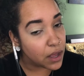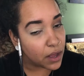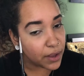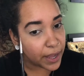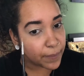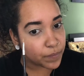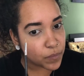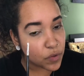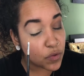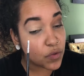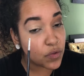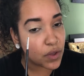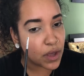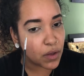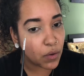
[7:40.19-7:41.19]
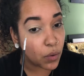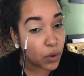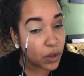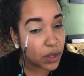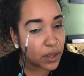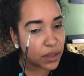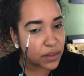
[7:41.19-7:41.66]
Okay, so
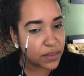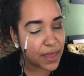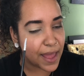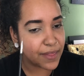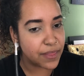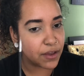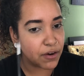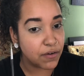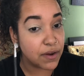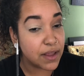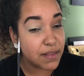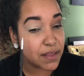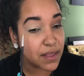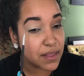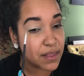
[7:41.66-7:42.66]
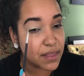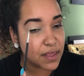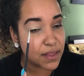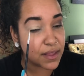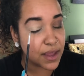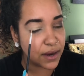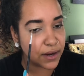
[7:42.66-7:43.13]
that the crease is
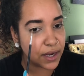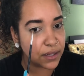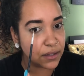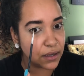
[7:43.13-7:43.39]
this area,